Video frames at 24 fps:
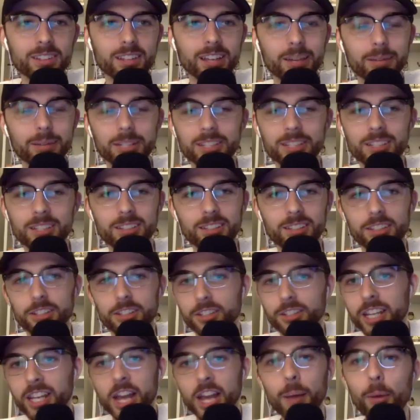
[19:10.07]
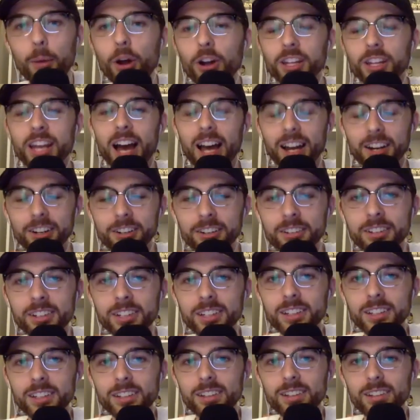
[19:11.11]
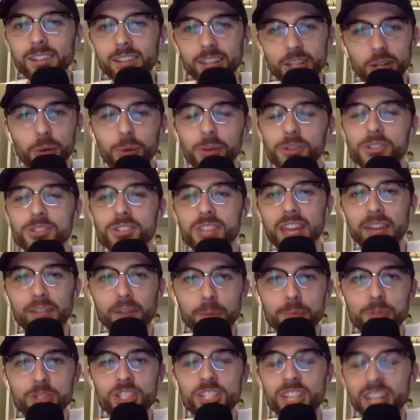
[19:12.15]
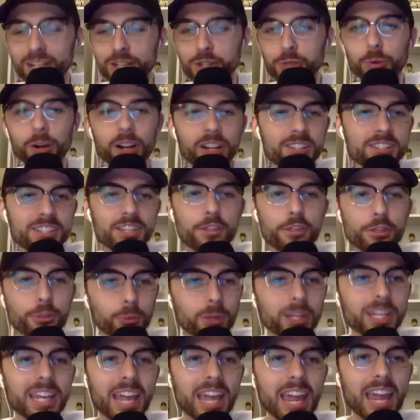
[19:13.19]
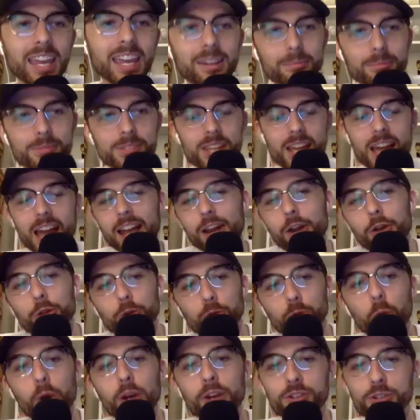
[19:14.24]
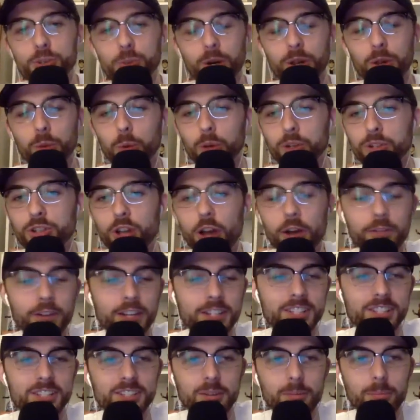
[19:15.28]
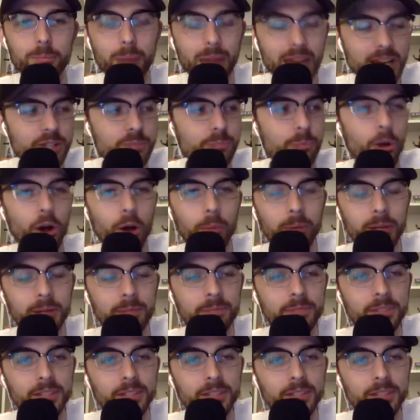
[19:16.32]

I mean, you're like, come on, Connor. The Orioles gave up six runs in three games. I know the Royals are one of the worst offenses in baseball, but